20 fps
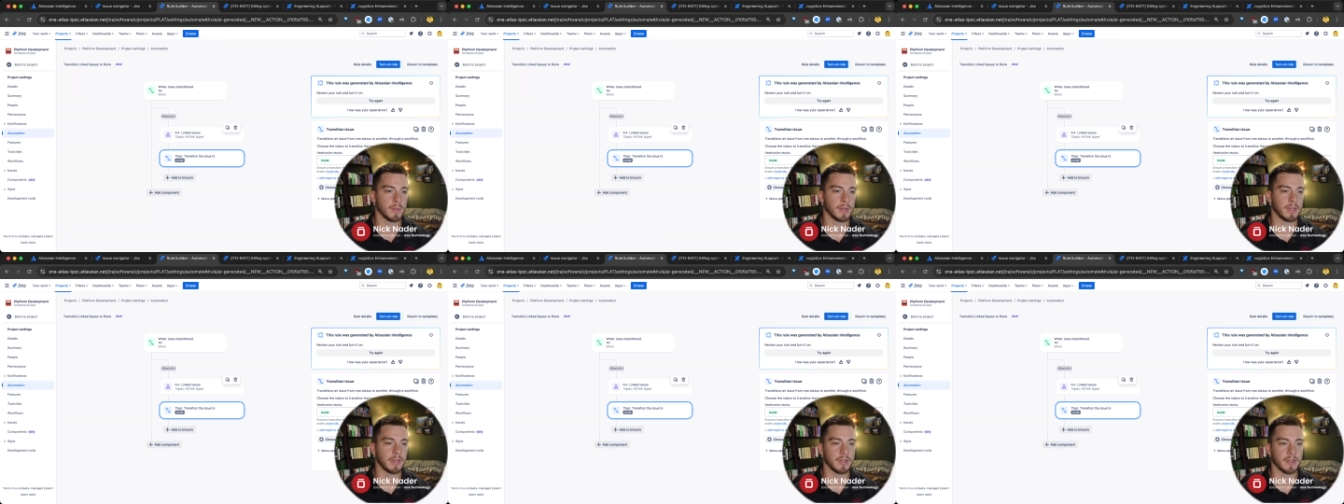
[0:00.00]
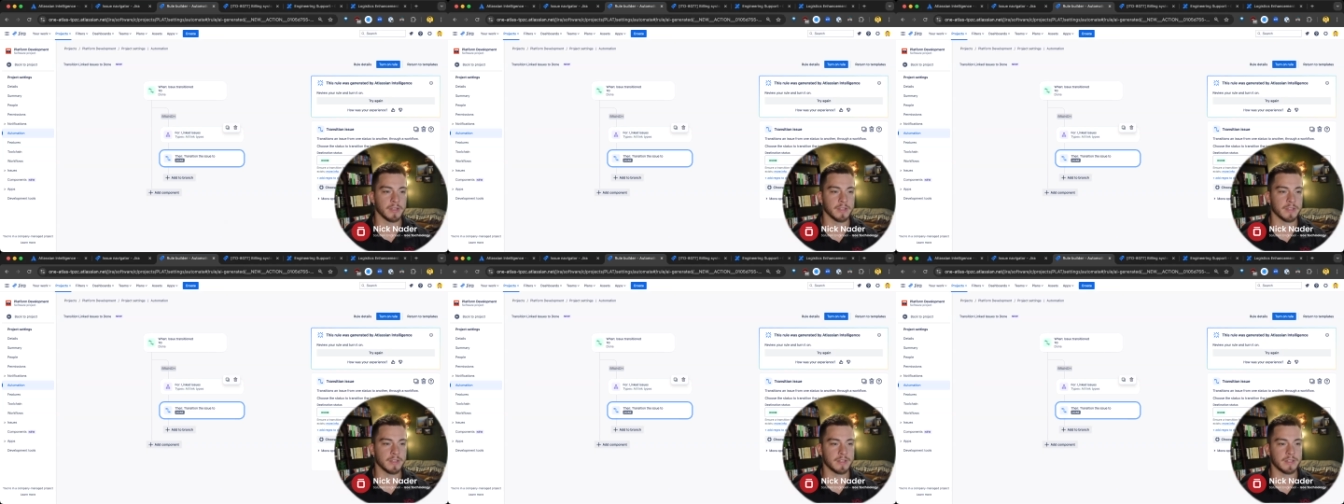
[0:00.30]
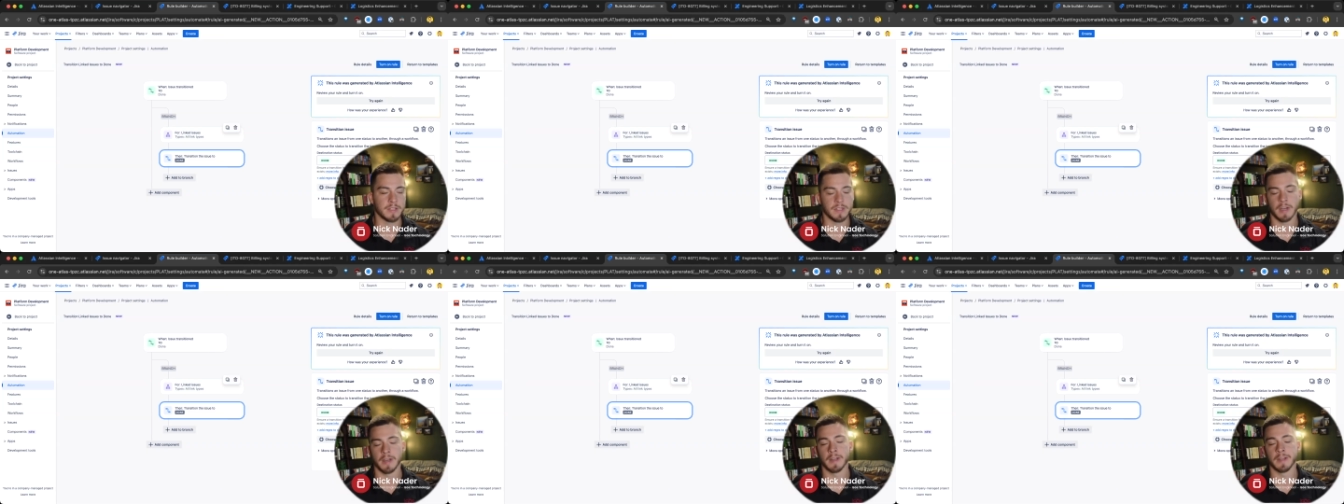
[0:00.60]
because
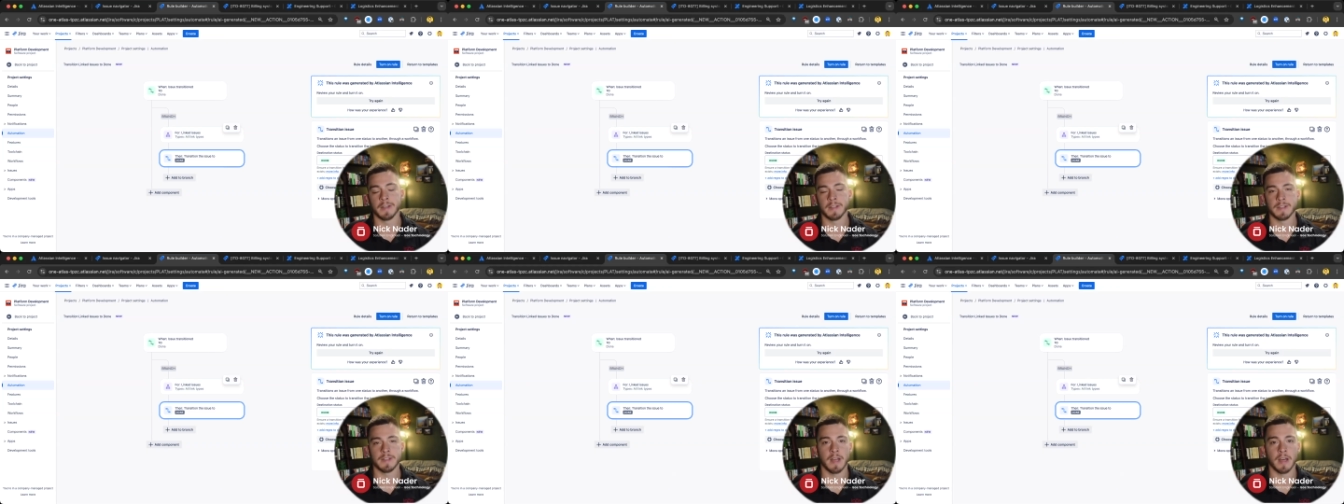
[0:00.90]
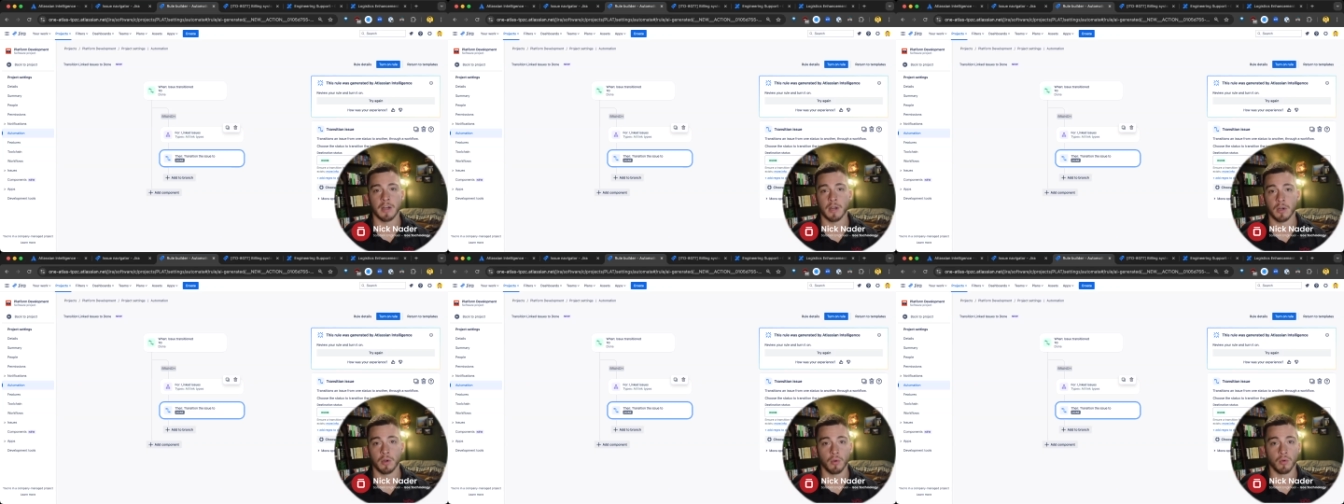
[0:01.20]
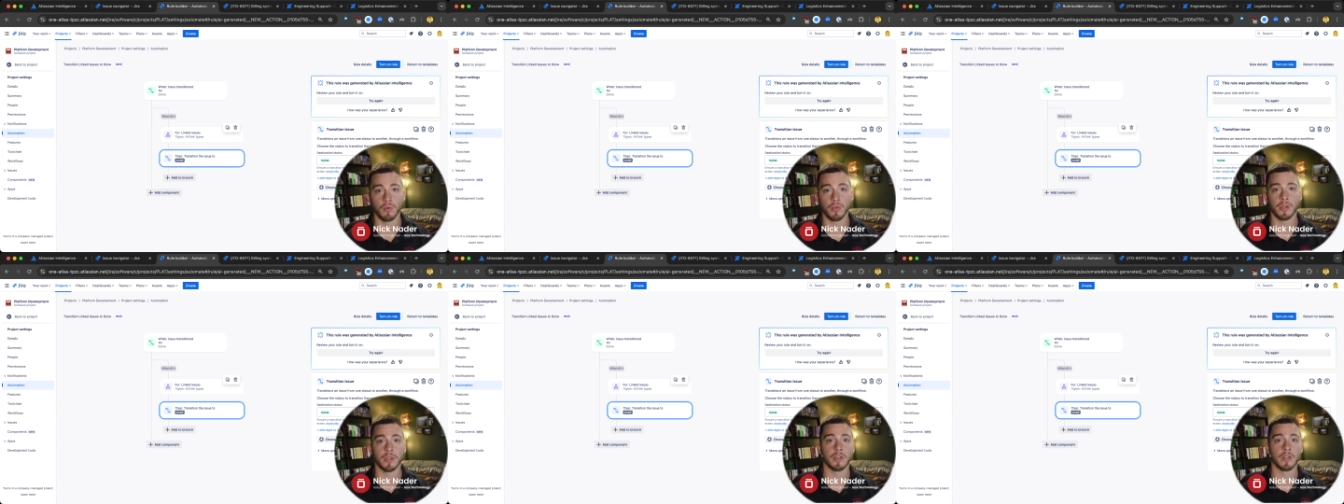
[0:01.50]
done is not our
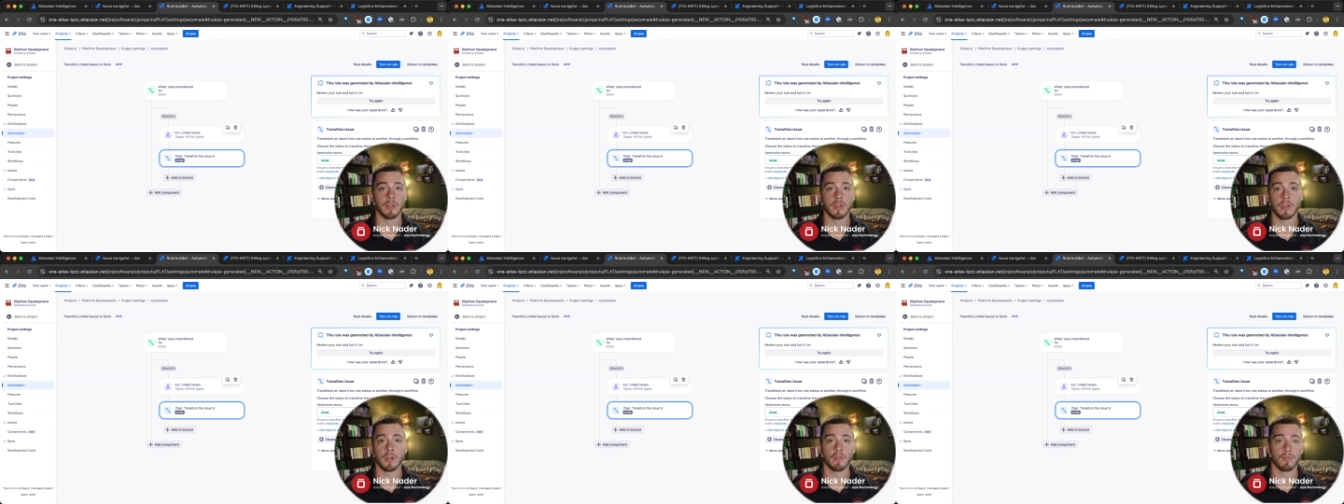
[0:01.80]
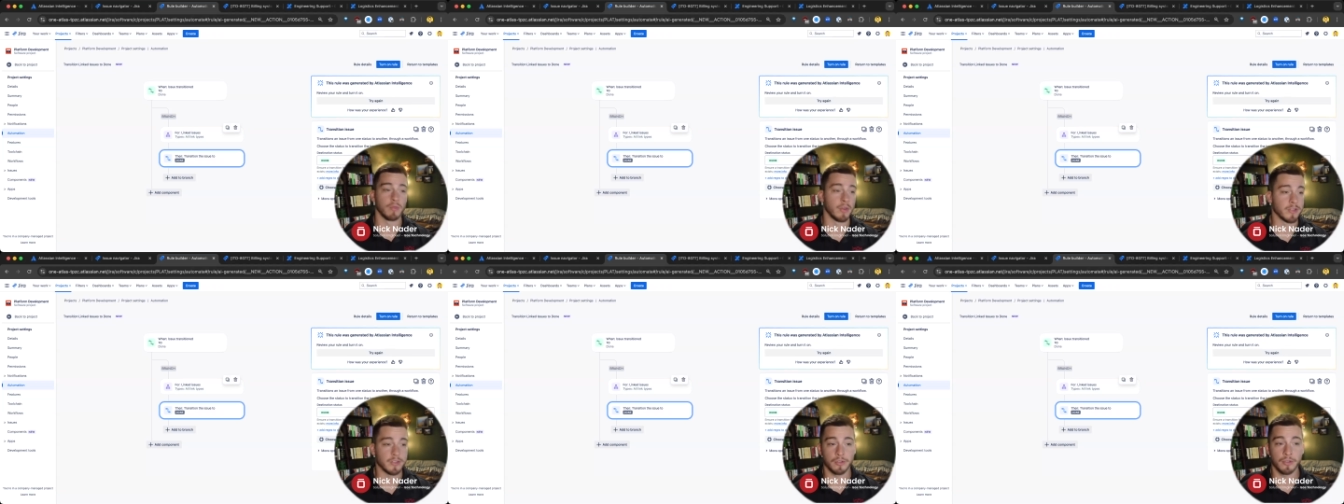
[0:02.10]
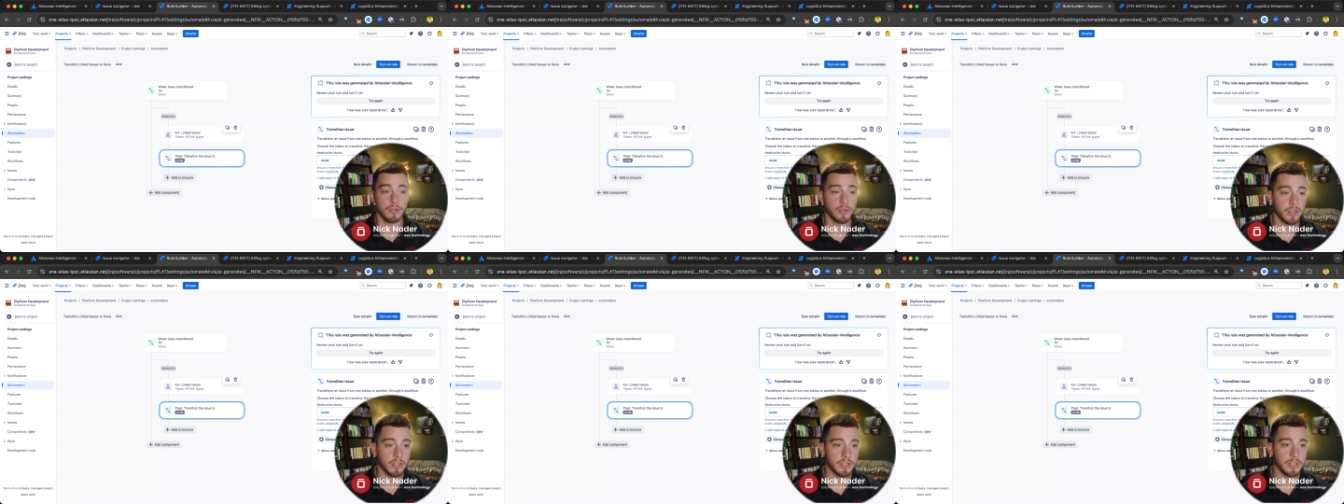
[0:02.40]
only
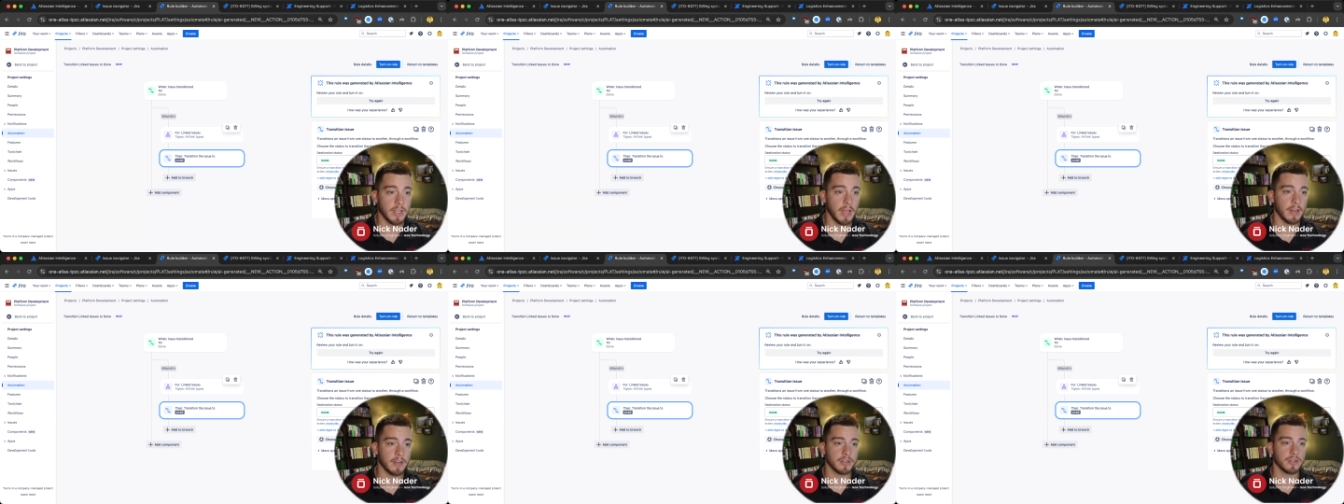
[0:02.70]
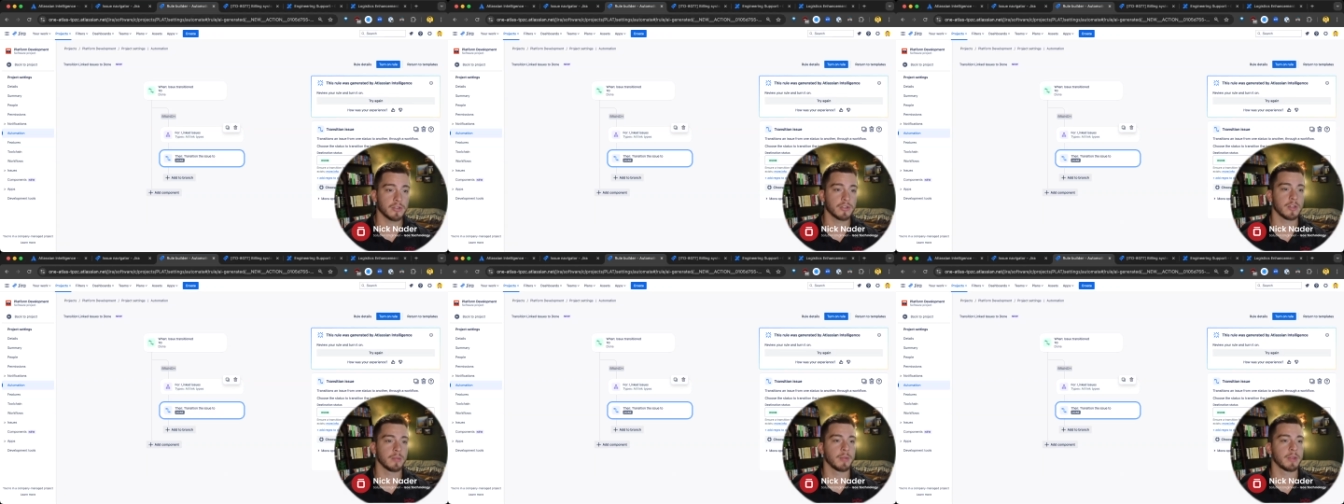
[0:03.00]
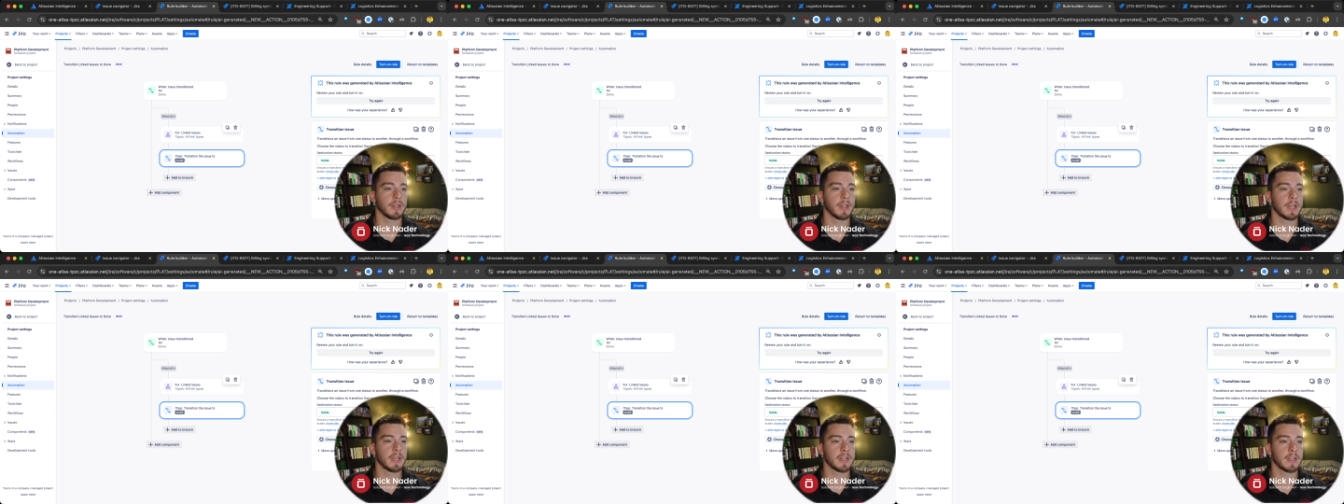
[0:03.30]
resolution status or
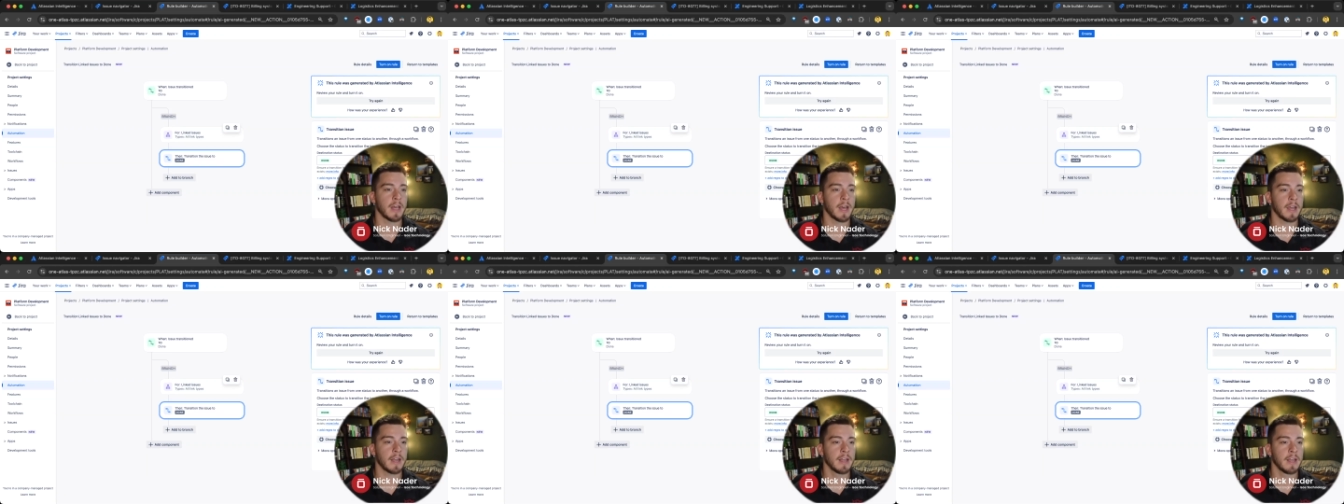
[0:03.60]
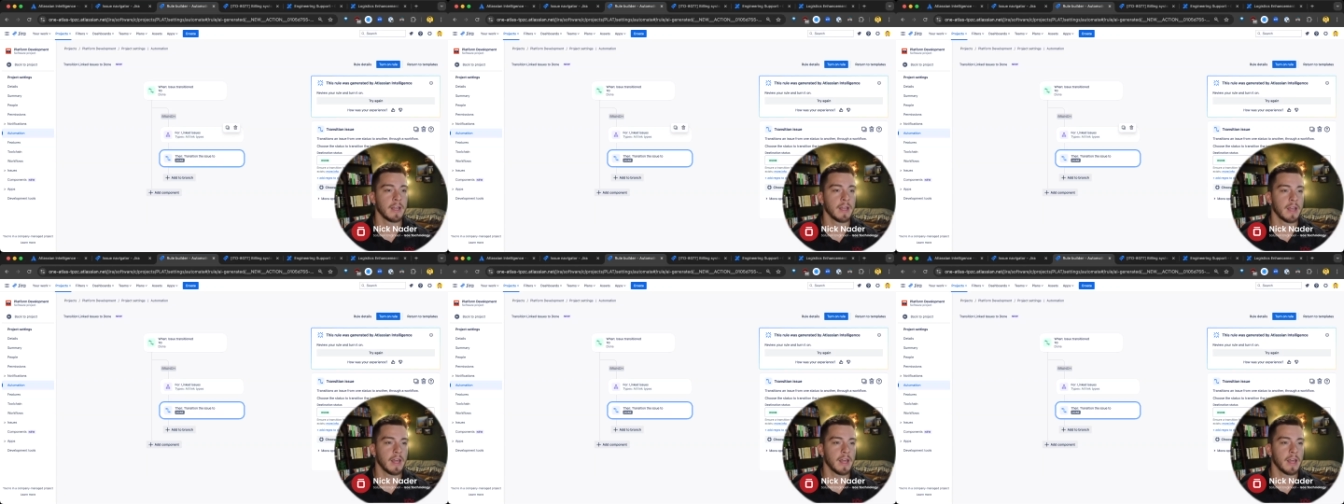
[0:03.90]
something like that.